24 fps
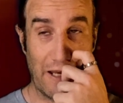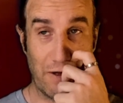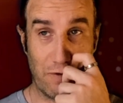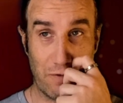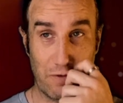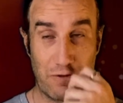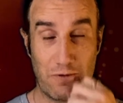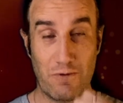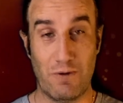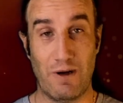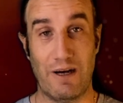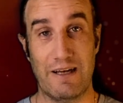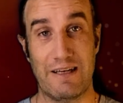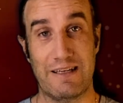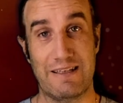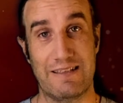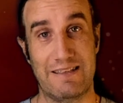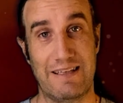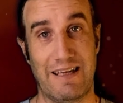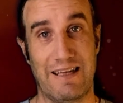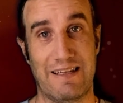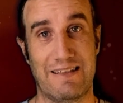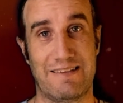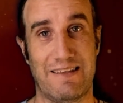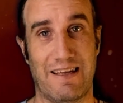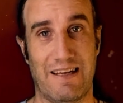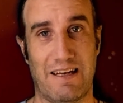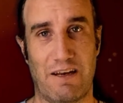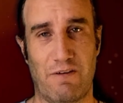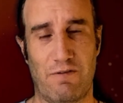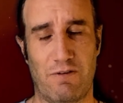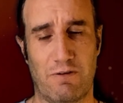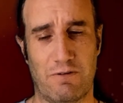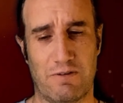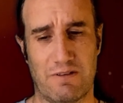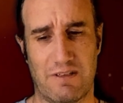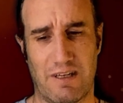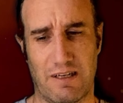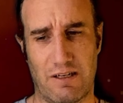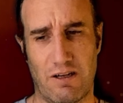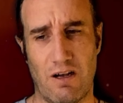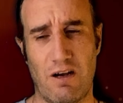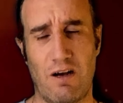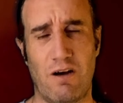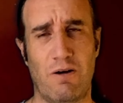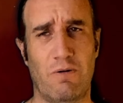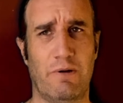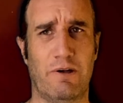It was quite intense, and everyone was like,
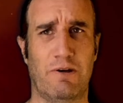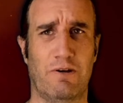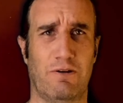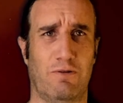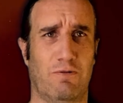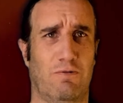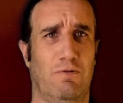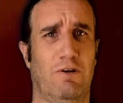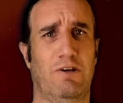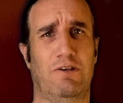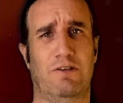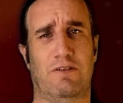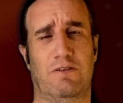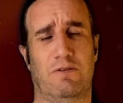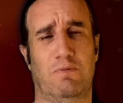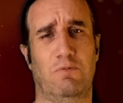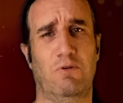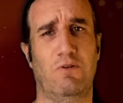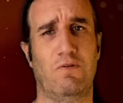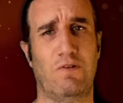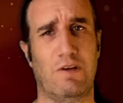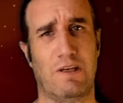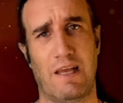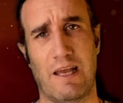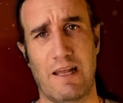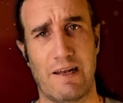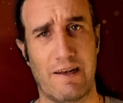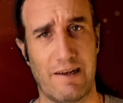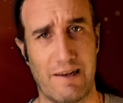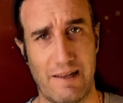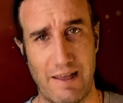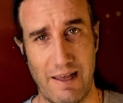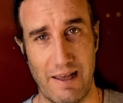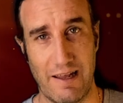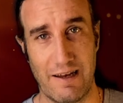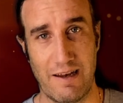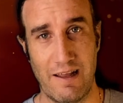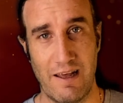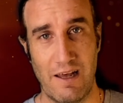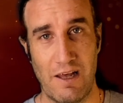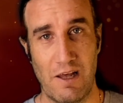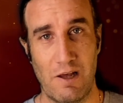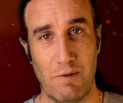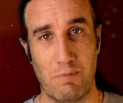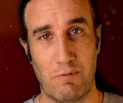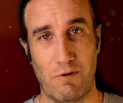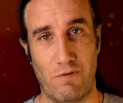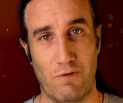oh, we got to watch this movie again and again.
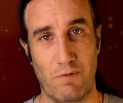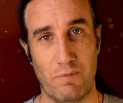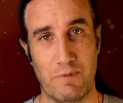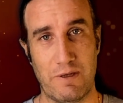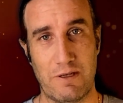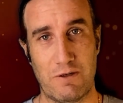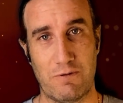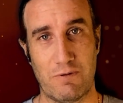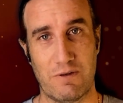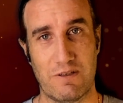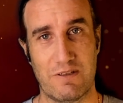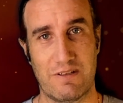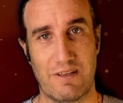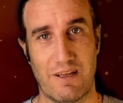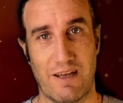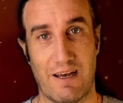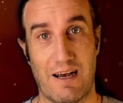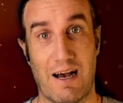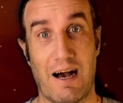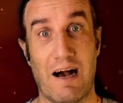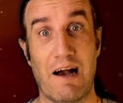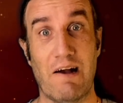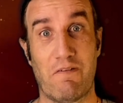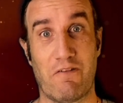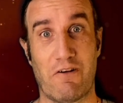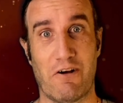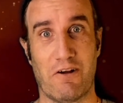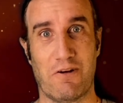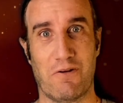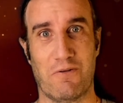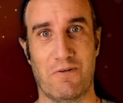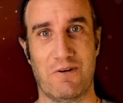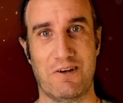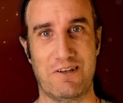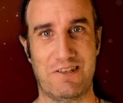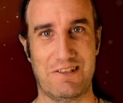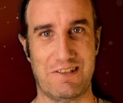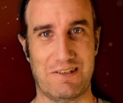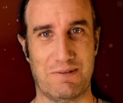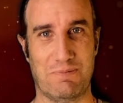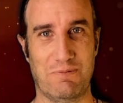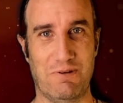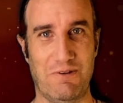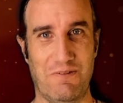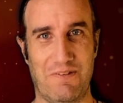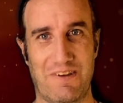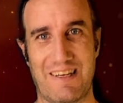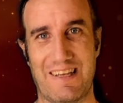But for me, it was, I'm going to watch this
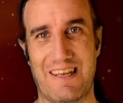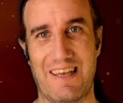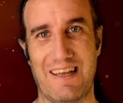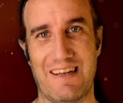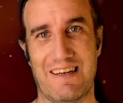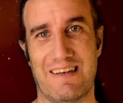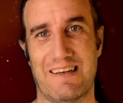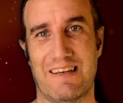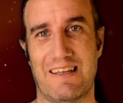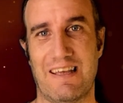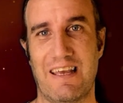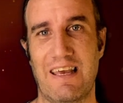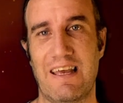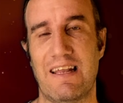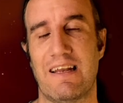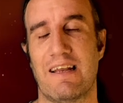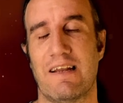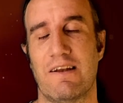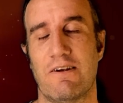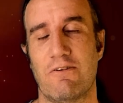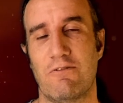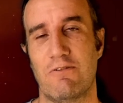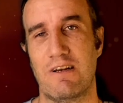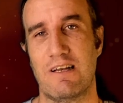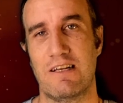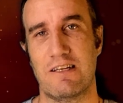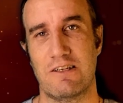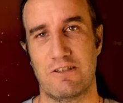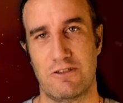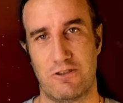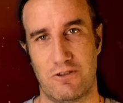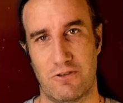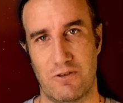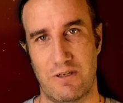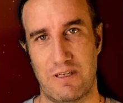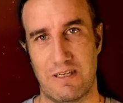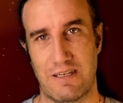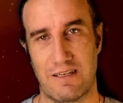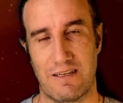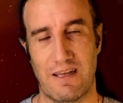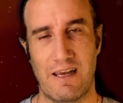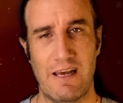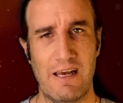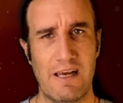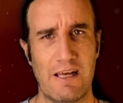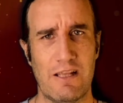movie again and again. And I really enjoyed it.